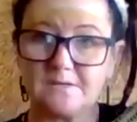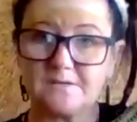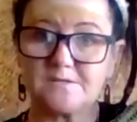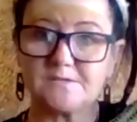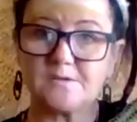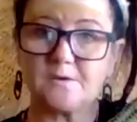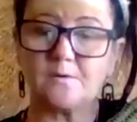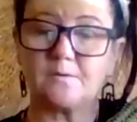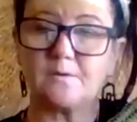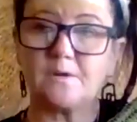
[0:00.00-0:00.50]

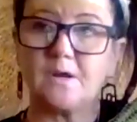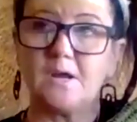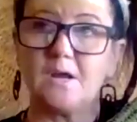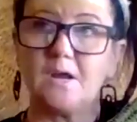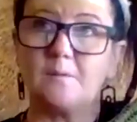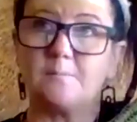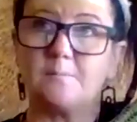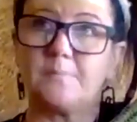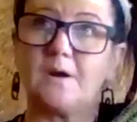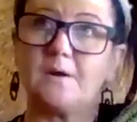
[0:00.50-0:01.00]
So
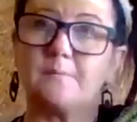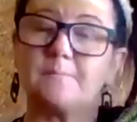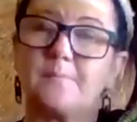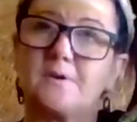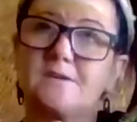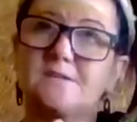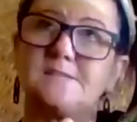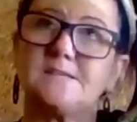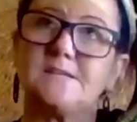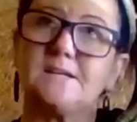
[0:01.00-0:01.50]
by, by
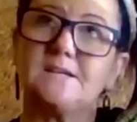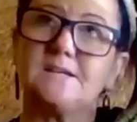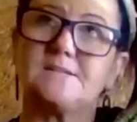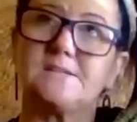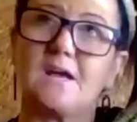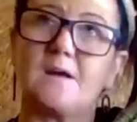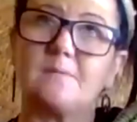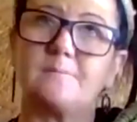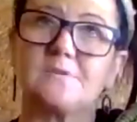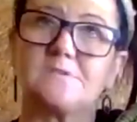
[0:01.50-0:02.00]
sitting
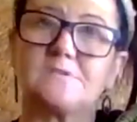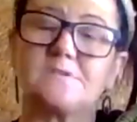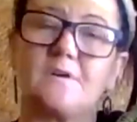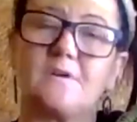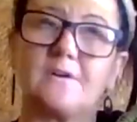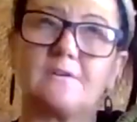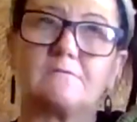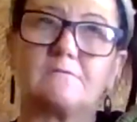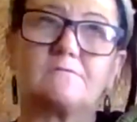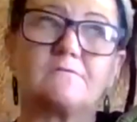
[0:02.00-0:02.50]
down
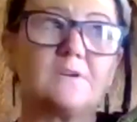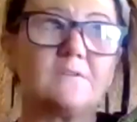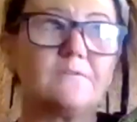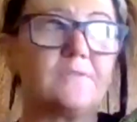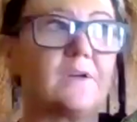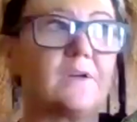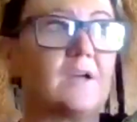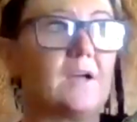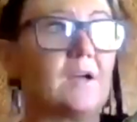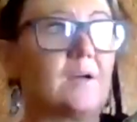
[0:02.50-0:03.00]
beside a
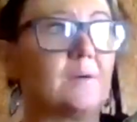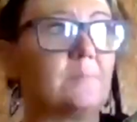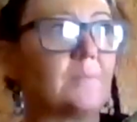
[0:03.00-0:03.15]
river,